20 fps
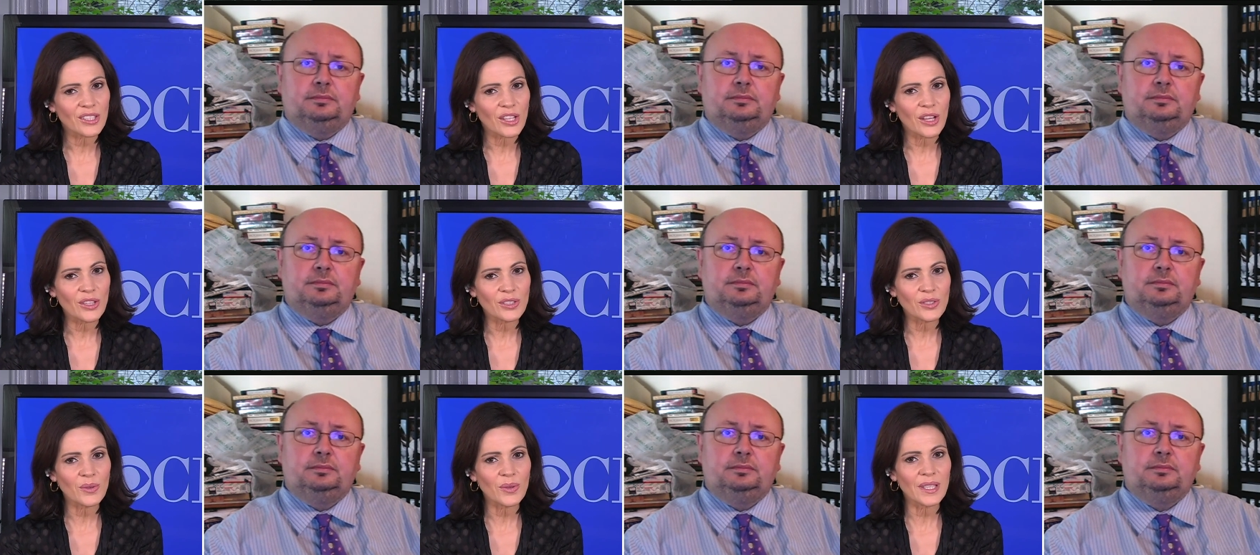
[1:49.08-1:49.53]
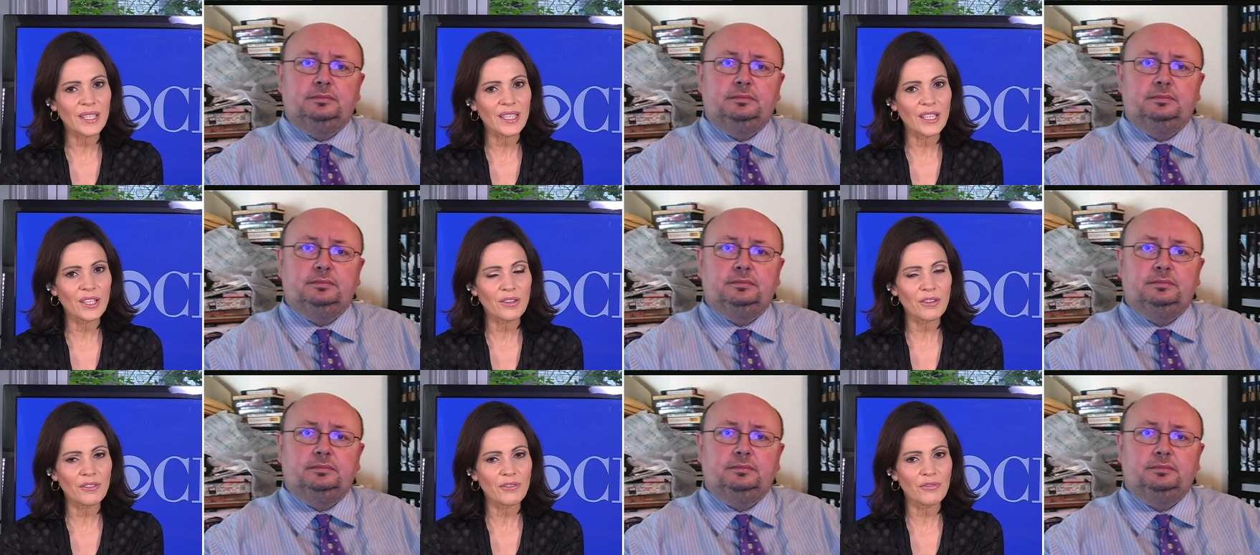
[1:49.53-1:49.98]
Speaker 1: is also a
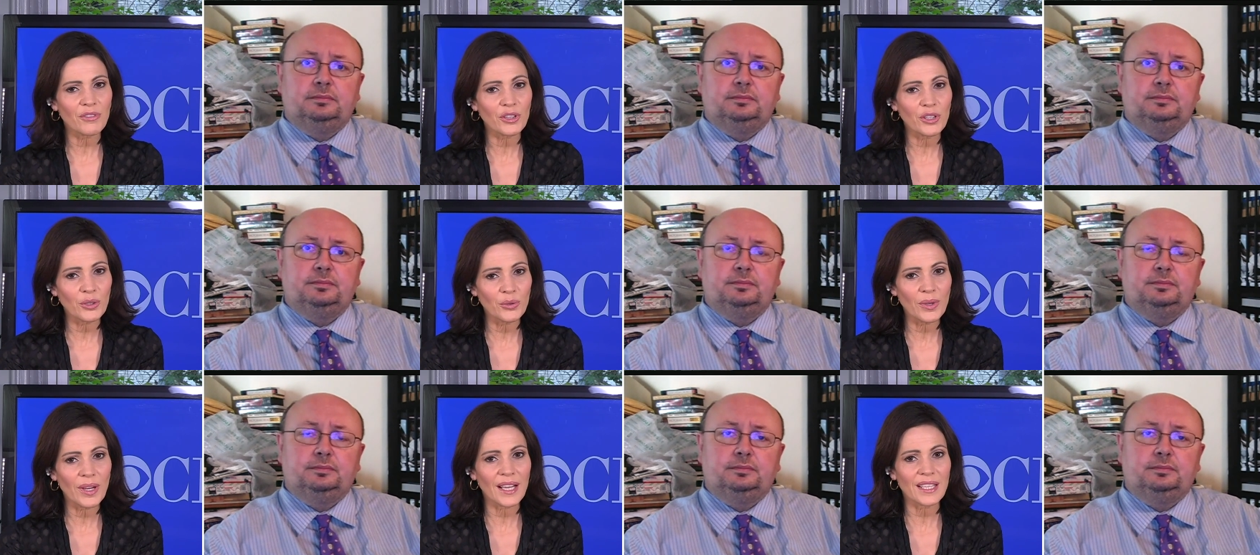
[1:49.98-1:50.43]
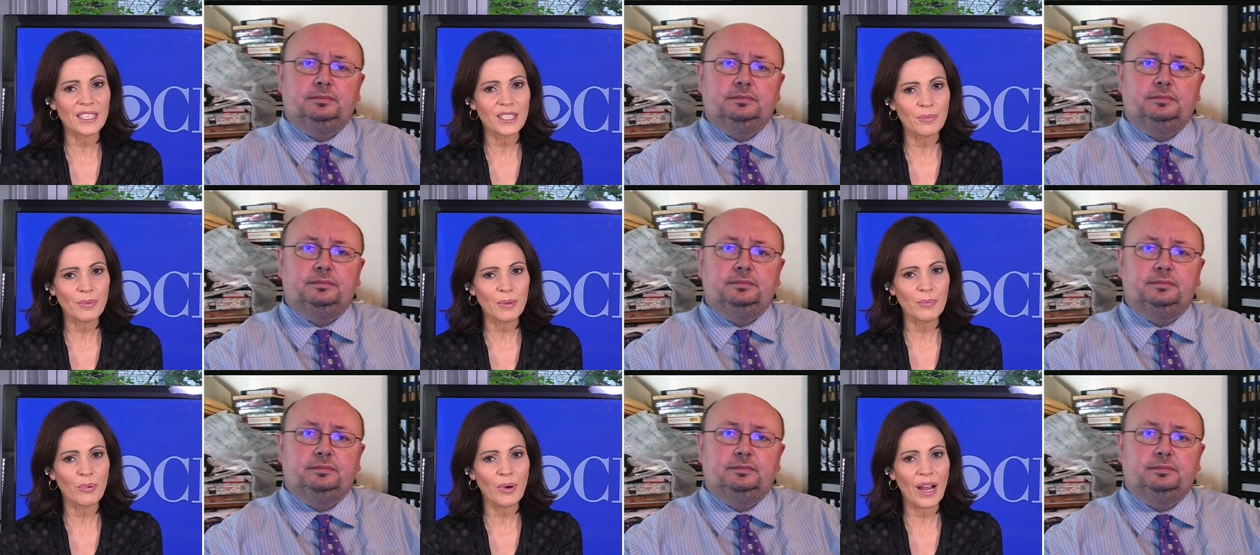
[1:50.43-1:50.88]
year for you
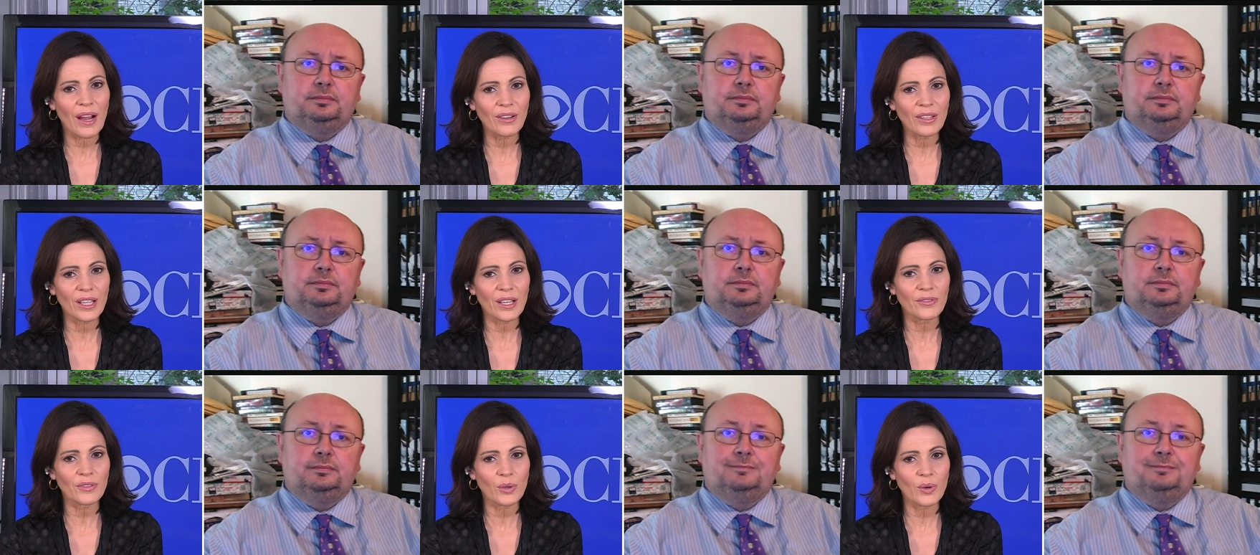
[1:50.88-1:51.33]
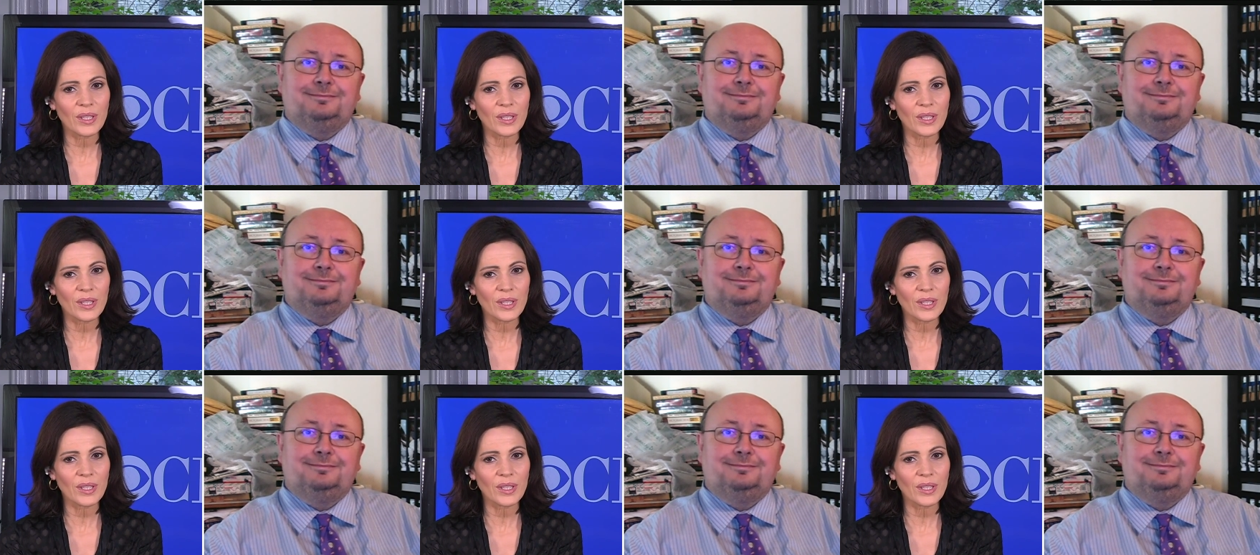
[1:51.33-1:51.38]
guys to be proud of.